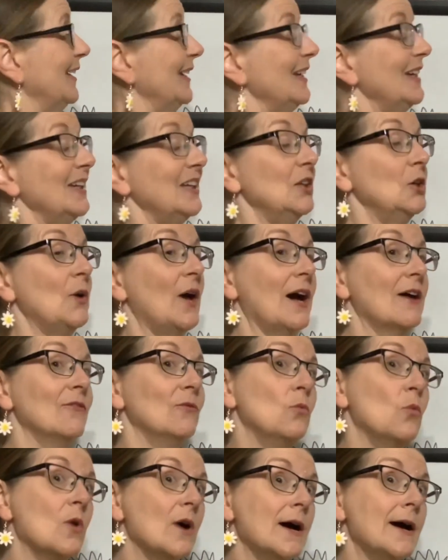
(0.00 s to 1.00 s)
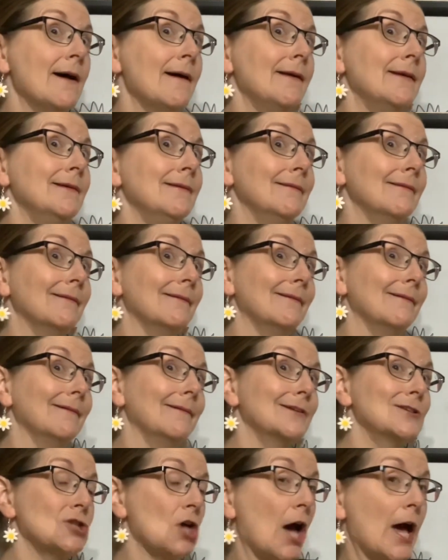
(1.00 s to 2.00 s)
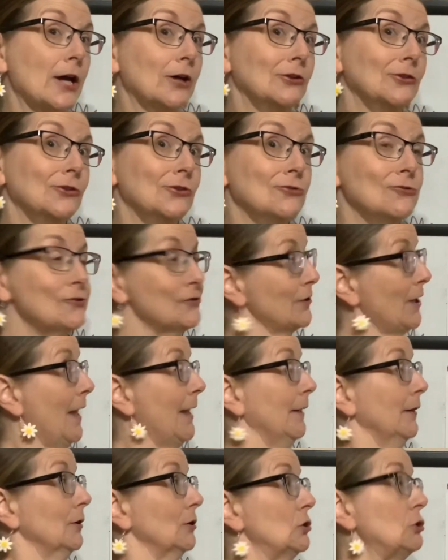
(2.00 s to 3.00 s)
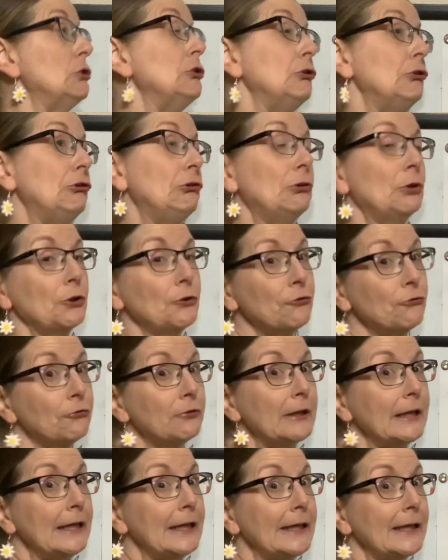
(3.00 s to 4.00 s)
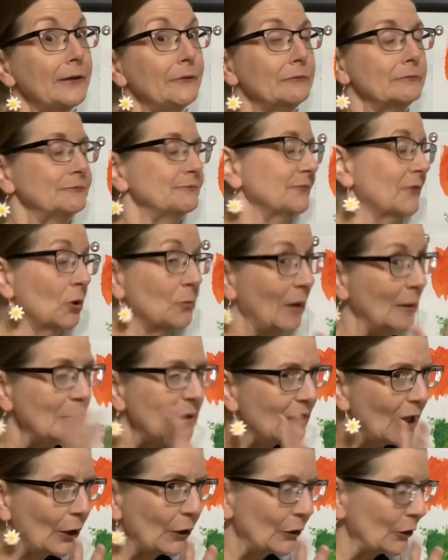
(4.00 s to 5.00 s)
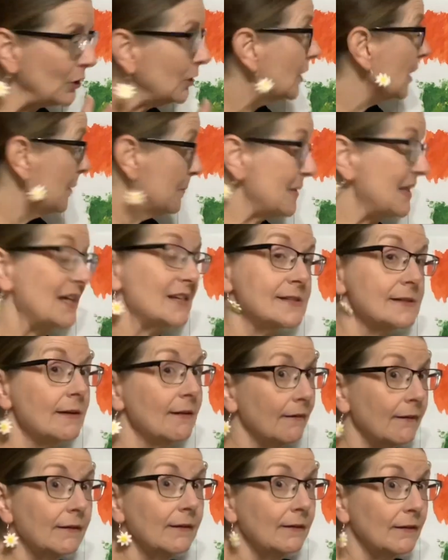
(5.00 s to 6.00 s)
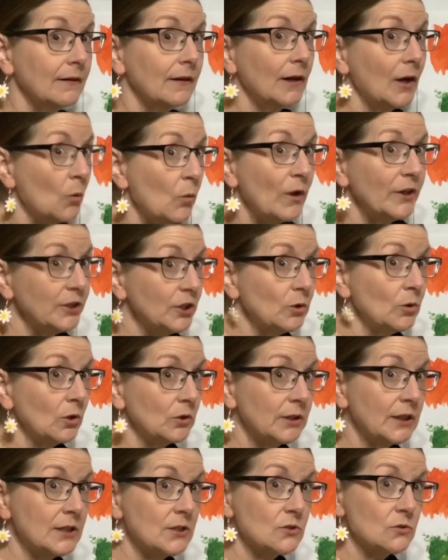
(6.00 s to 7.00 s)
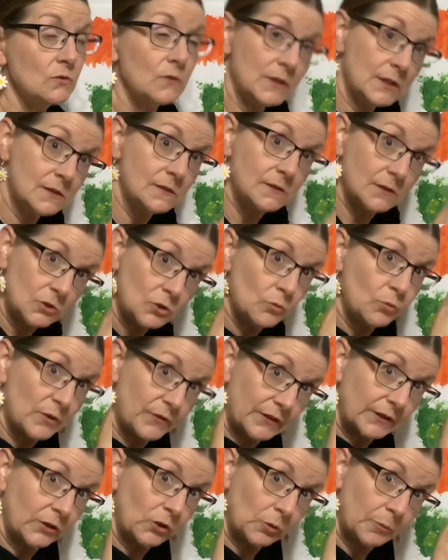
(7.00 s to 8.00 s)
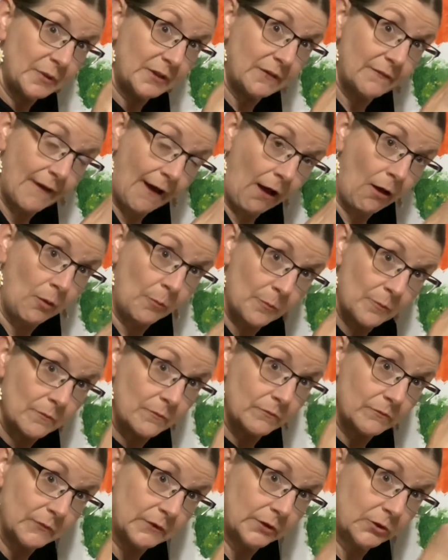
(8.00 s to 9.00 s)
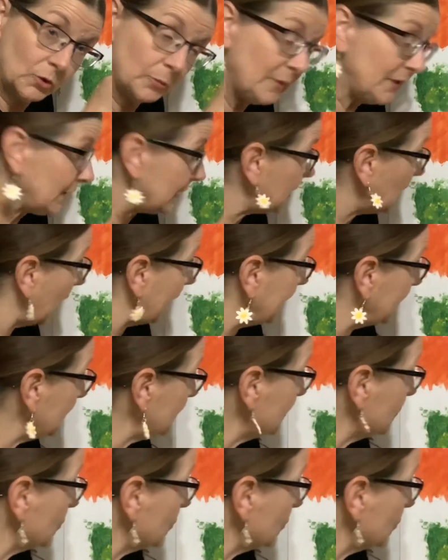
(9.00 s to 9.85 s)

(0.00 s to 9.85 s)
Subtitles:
You have one child who's like 2 or 3 or maybe younger, because a 1-year-old can do this with a little bit of help, a little bit of guidance,